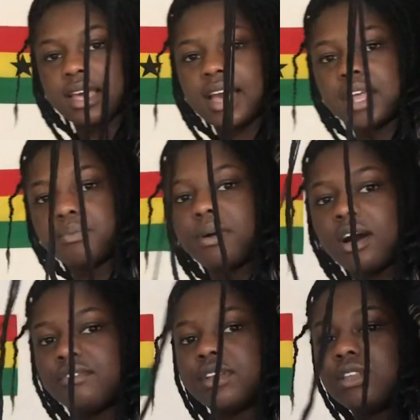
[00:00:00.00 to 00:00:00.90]
and part
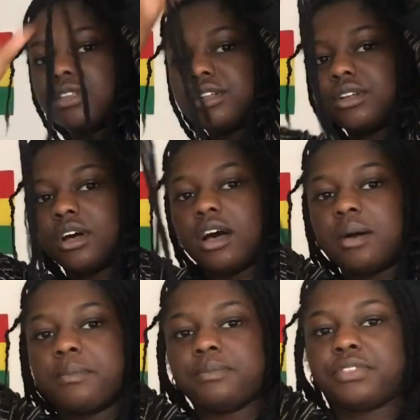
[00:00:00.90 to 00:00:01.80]
of
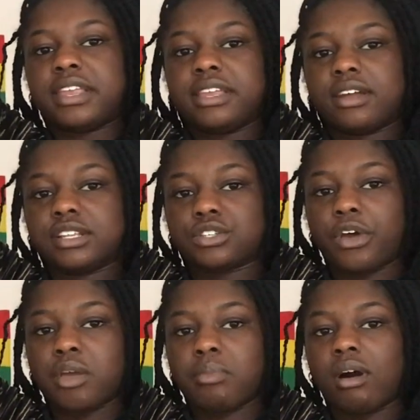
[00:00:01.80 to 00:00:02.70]
the thin yarn is
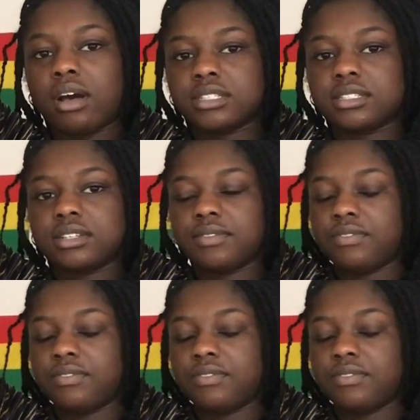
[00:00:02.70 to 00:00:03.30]
going past